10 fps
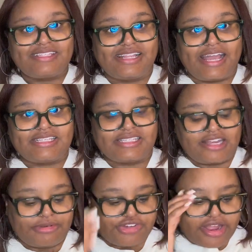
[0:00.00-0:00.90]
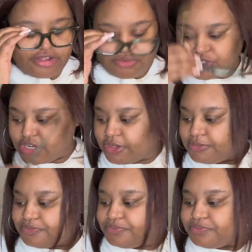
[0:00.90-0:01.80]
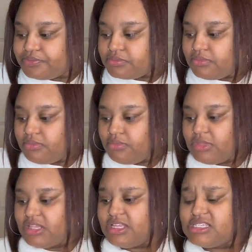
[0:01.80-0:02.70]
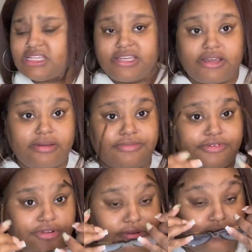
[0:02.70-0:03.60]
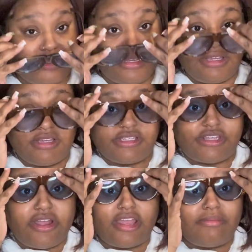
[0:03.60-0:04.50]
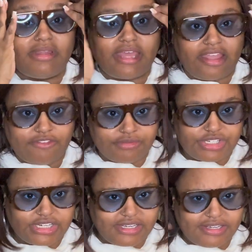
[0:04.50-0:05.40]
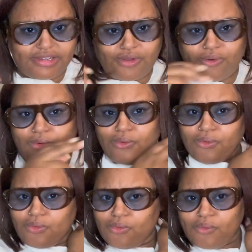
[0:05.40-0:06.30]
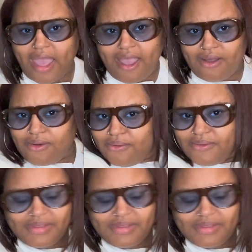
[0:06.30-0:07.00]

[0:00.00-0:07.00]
glasses I'm gonna try on with y'all. These didn't come from Target, but they came from Shein. Oh, wow.